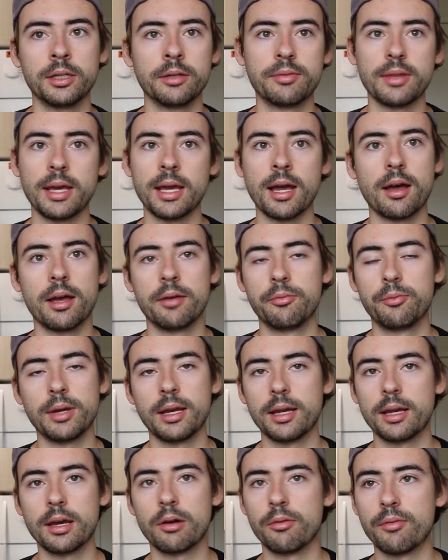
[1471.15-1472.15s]
If
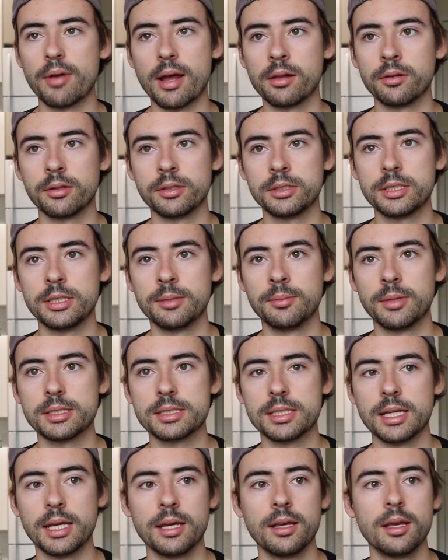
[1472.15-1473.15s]
we get a Valorant team, let's
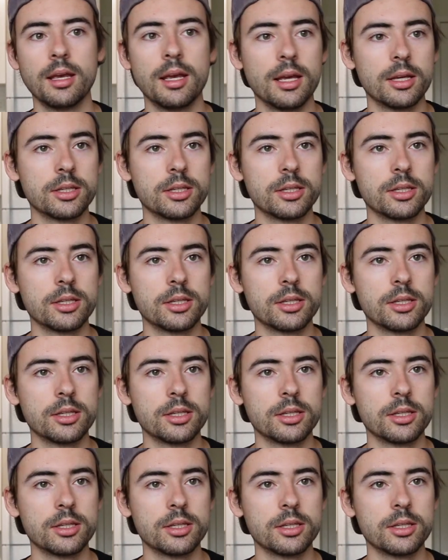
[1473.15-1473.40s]
say,